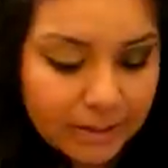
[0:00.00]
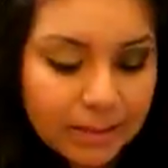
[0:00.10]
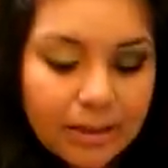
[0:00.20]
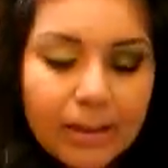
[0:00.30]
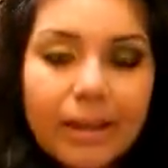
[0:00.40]
get
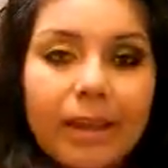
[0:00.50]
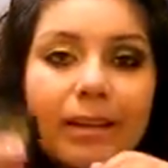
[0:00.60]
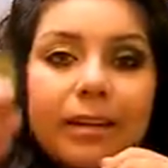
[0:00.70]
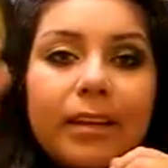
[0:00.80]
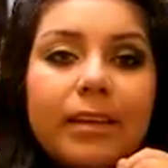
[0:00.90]
the
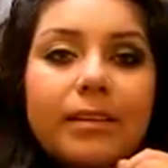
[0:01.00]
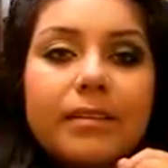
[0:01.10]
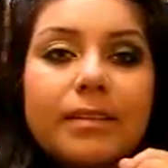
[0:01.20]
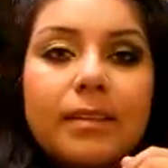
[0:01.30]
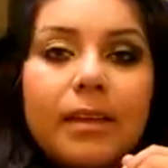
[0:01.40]

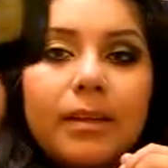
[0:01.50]
NYX